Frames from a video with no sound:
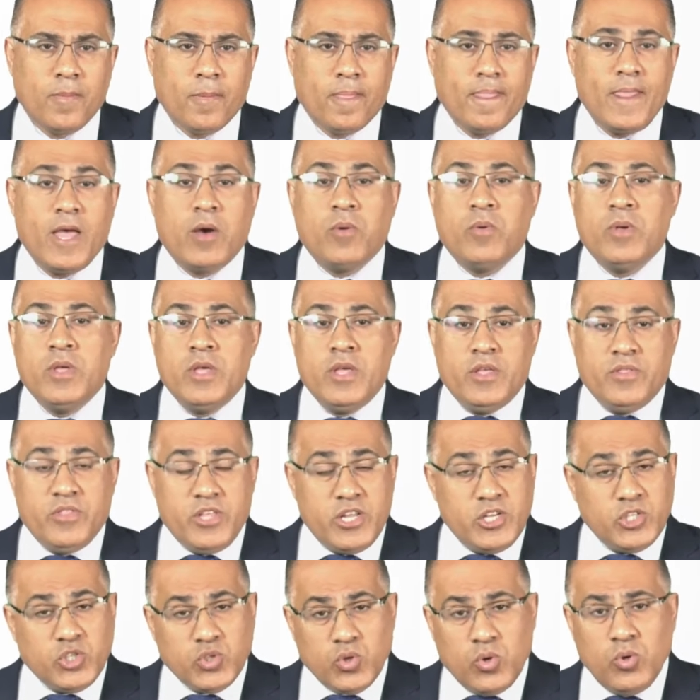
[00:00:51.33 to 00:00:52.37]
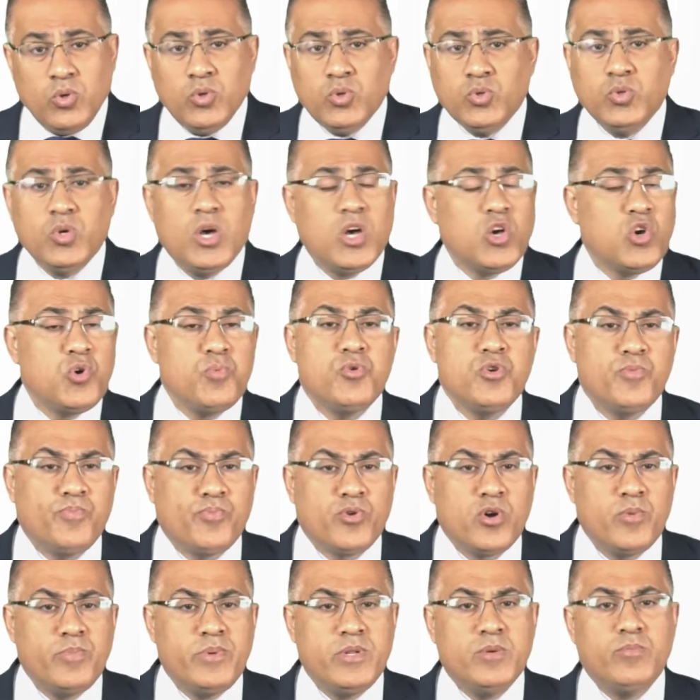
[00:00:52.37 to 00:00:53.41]
Now, there is also a common
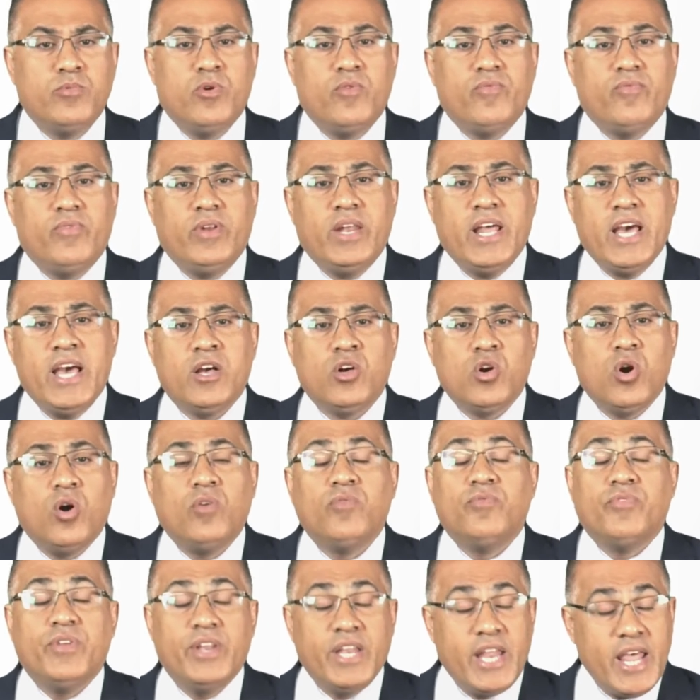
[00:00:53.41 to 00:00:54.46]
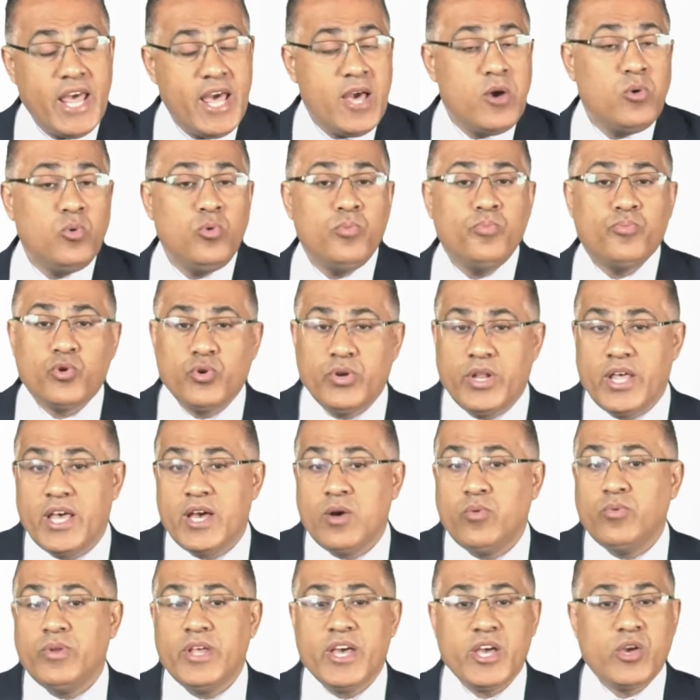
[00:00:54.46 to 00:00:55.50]
problem of lack of
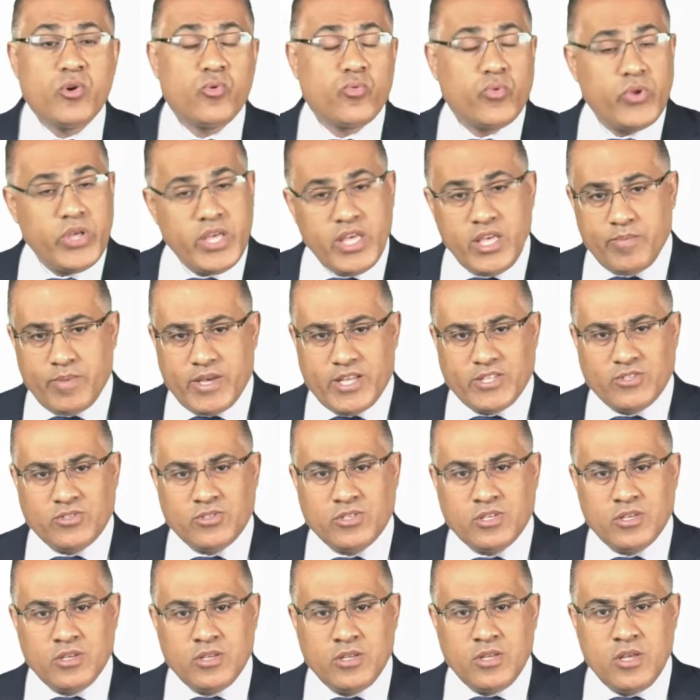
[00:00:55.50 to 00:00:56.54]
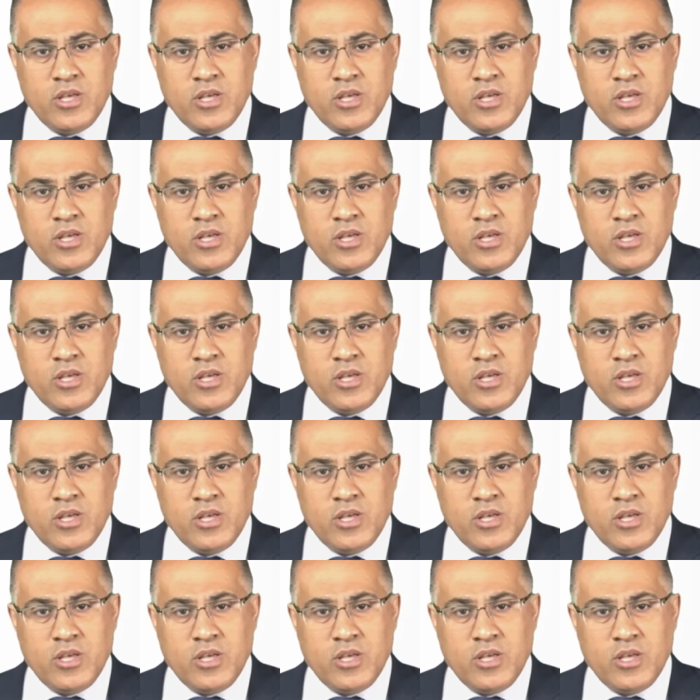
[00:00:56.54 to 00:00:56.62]
noun-pronoun agreement.